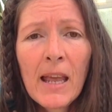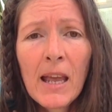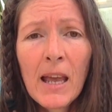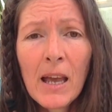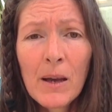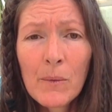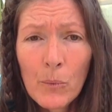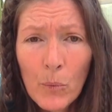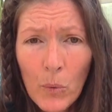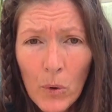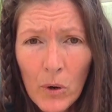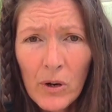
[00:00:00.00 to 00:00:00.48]

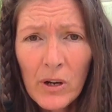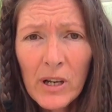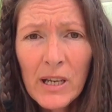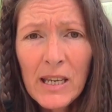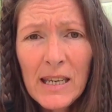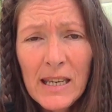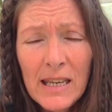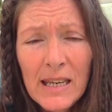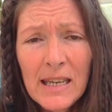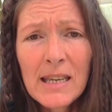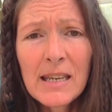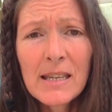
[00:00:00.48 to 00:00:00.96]
And what
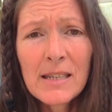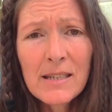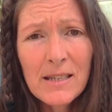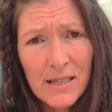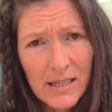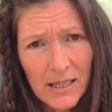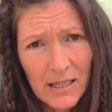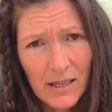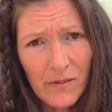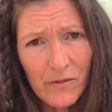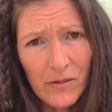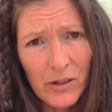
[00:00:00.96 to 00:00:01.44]
he
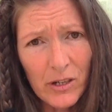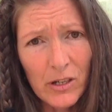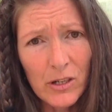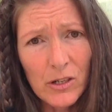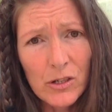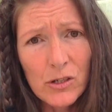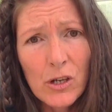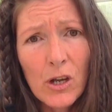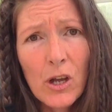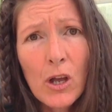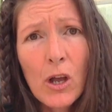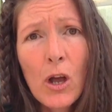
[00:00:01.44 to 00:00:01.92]

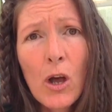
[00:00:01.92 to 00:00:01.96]
discovered